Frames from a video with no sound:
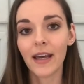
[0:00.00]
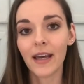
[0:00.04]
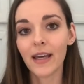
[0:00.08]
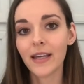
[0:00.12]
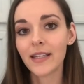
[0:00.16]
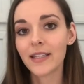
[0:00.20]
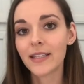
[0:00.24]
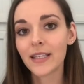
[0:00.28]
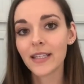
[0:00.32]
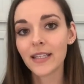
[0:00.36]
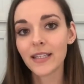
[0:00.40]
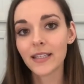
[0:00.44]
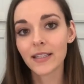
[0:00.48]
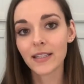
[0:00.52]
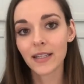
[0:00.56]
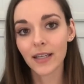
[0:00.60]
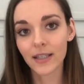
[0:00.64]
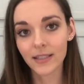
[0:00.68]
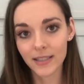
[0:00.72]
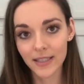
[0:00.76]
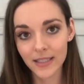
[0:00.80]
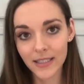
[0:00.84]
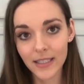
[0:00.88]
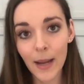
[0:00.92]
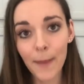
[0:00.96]
it's
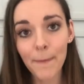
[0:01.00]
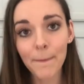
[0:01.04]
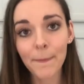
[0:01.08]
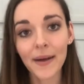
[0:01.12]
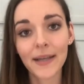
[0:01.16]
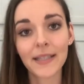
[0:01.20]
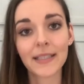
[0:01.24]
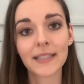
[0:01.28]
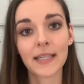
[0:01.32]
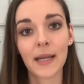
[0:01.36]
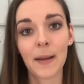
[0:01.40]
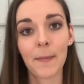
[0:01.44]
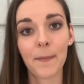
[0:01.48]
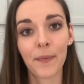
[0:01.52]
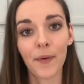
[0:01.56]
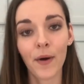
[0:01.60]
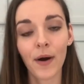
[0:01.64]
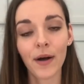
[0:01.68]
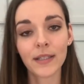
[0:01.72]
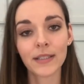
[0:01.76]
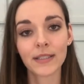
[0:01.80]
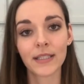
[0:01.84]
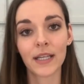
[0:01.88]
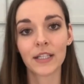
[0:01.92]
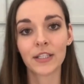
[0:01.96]
a step-by-step
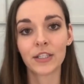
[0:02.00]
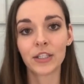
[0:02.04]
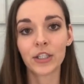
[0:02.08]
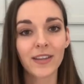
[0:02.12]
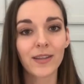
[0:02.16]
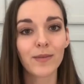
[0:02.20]
process.